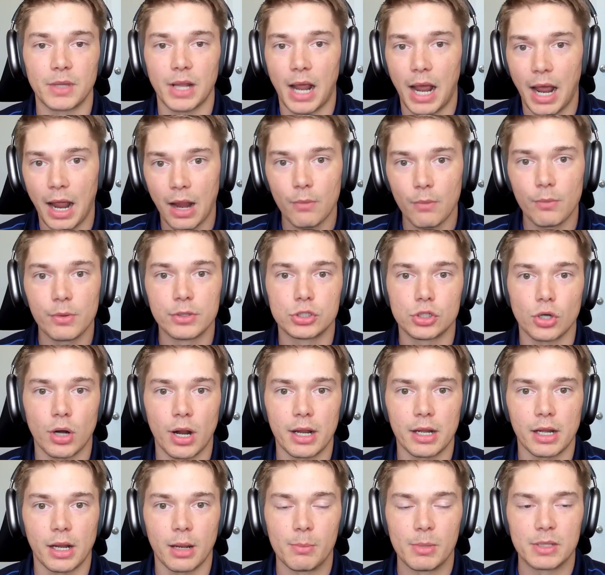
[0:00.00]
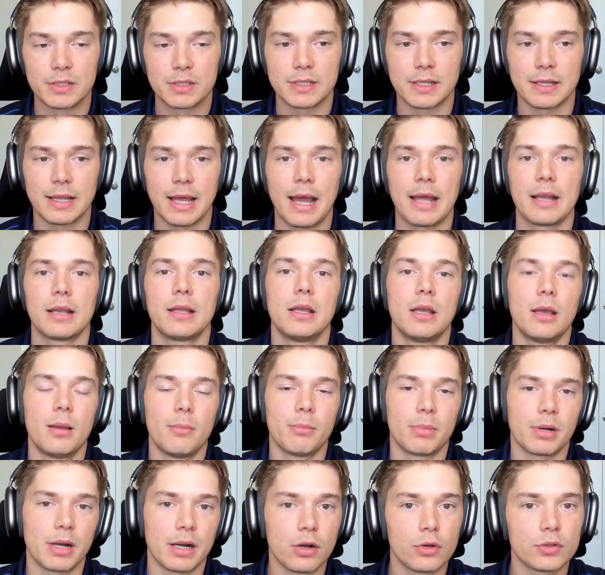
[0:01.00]
I would try and commit to that,
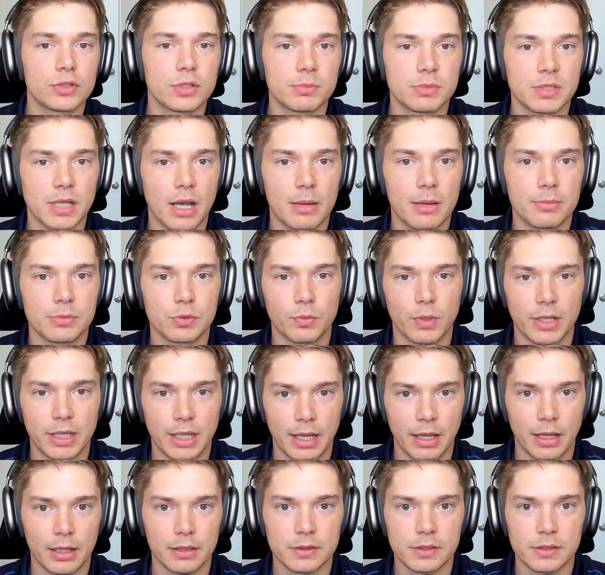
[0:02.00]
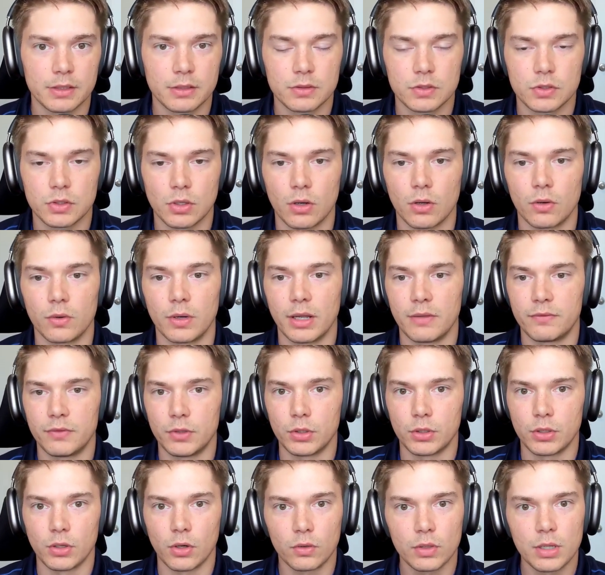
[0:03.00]
but I know sometimes we can't. So if you
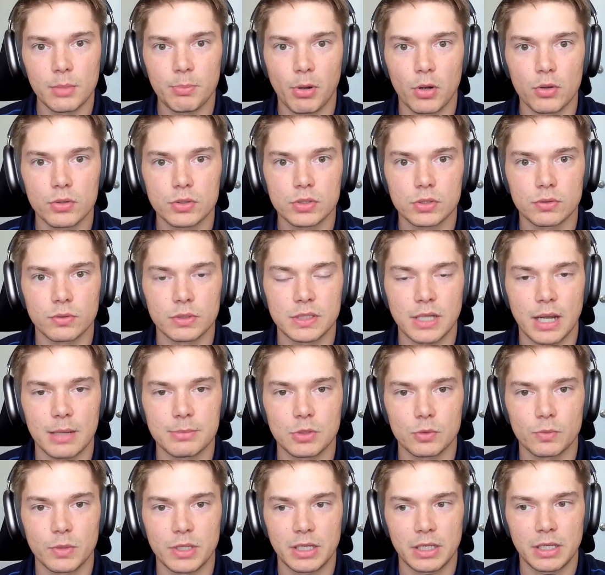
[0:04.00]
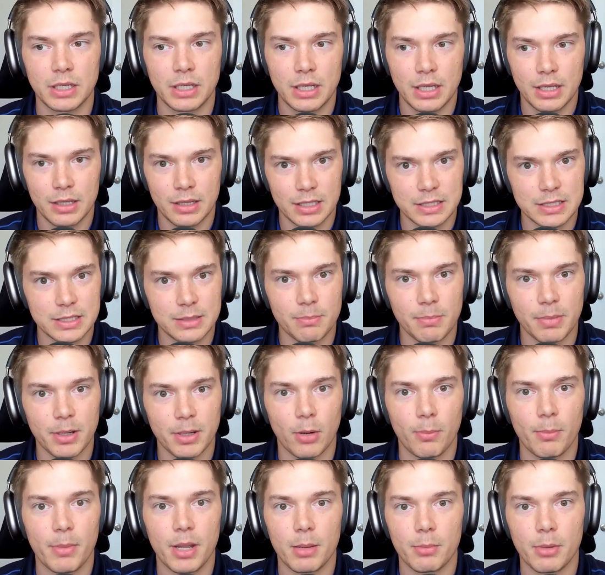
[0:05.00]
can only post 3 times a week, that's the bare
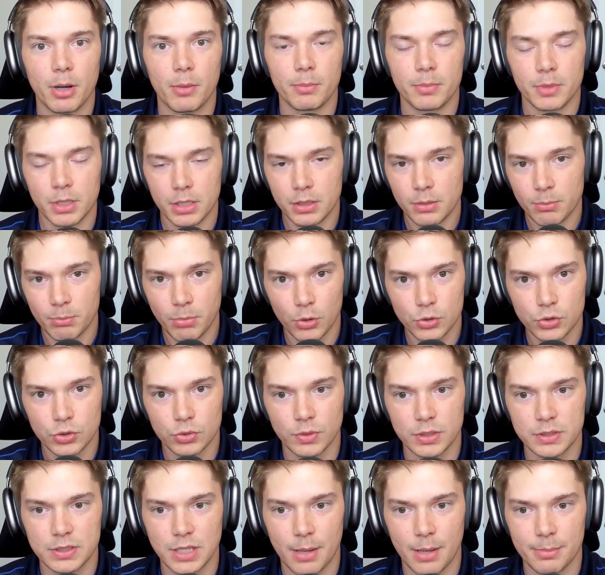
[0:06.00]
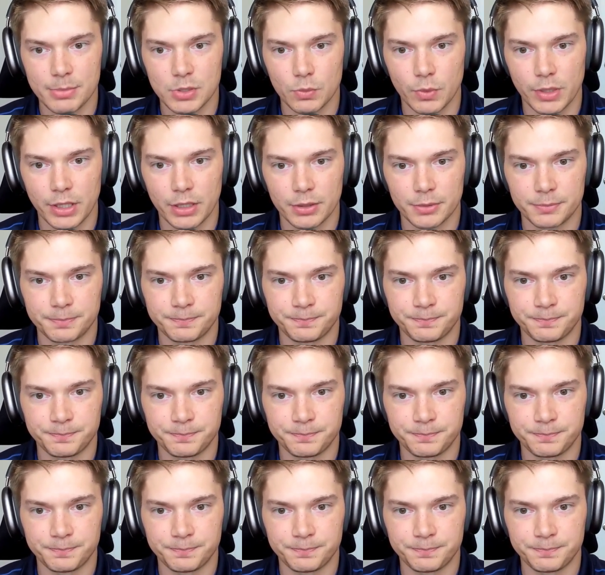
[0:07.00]
minimum, post 3 times a week.